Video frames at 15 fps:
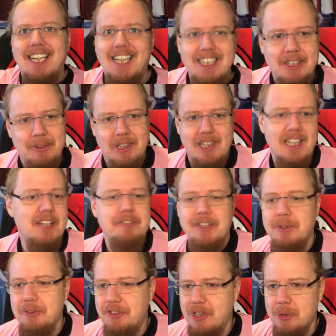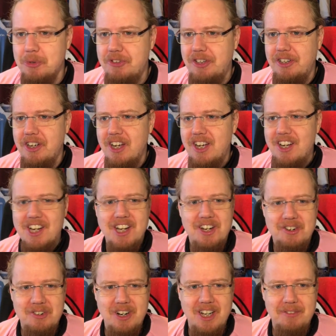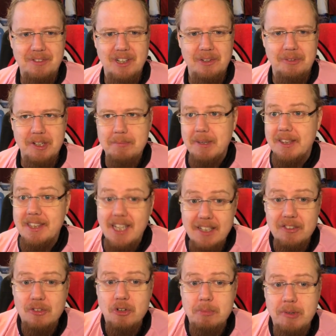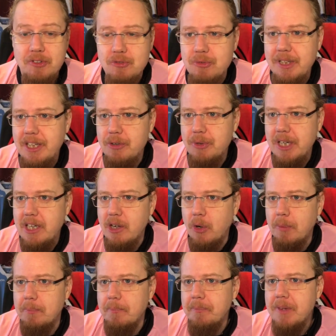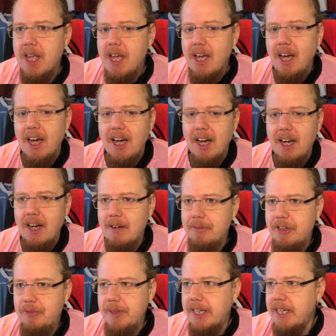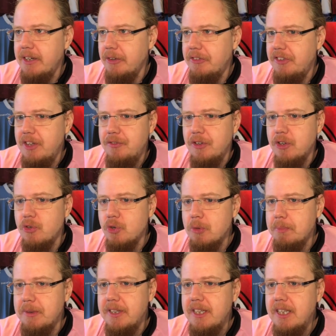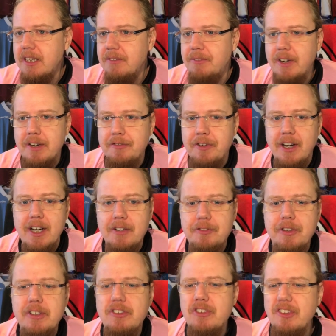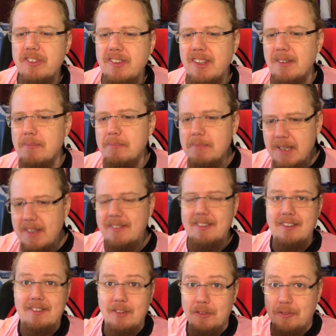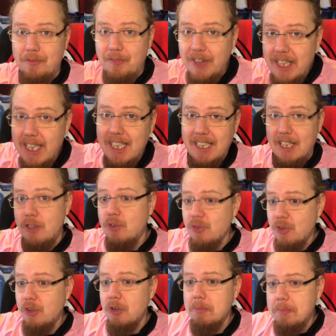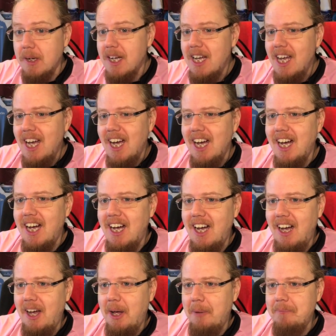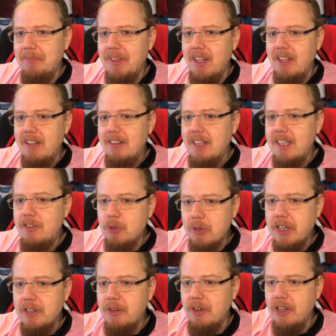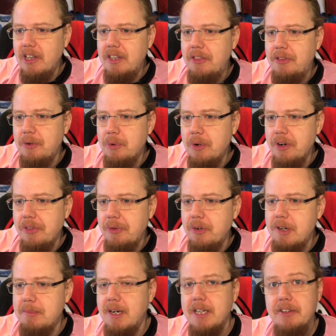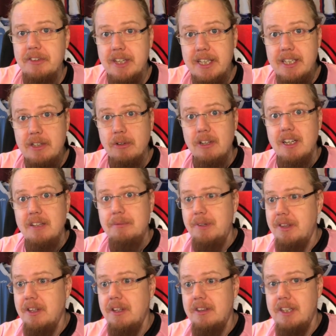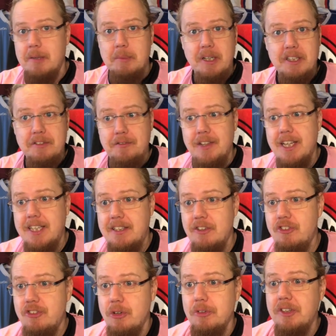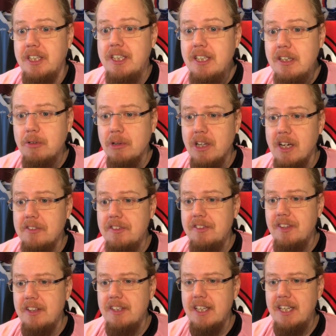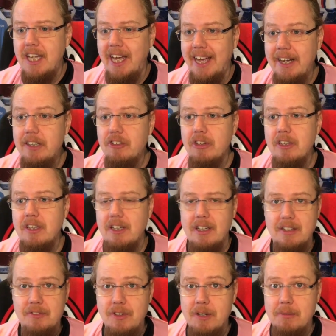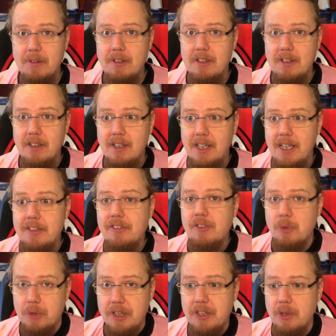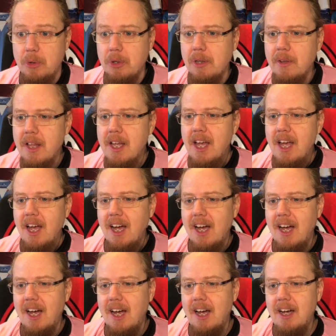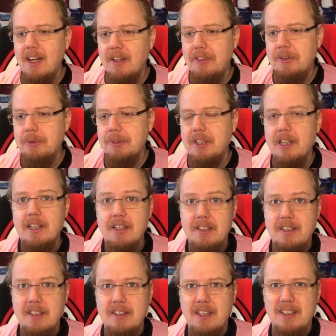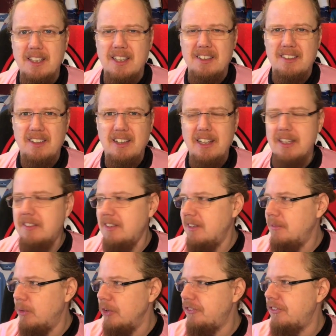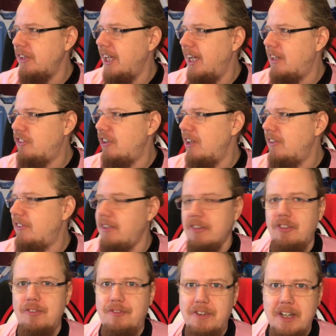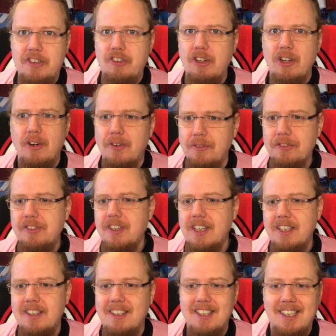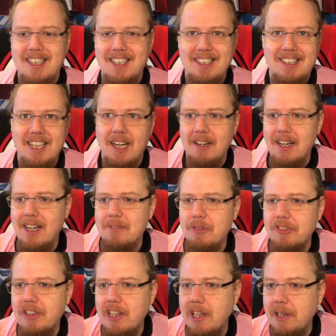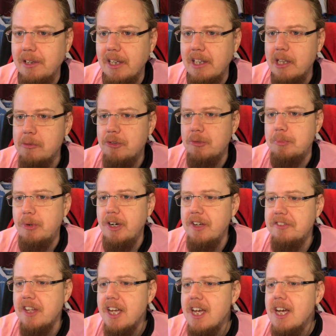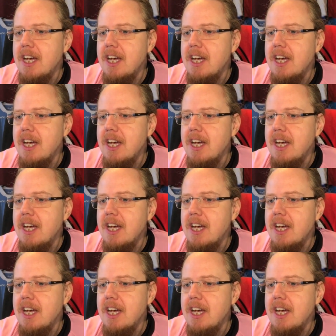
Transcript: You love a good coaching rivalry. But that group is really, really open, uh, which we cannot say for Group D, where Frankfurt just misses of winning the group. Um, they took an early through through Kamada Nainggolan with a doubly deflected shot, equalizes, and then actually Adver uh, had scored a goal uh, through the luck that that, that led that was actually such a fractional offside that yeah I was a little a little surprised.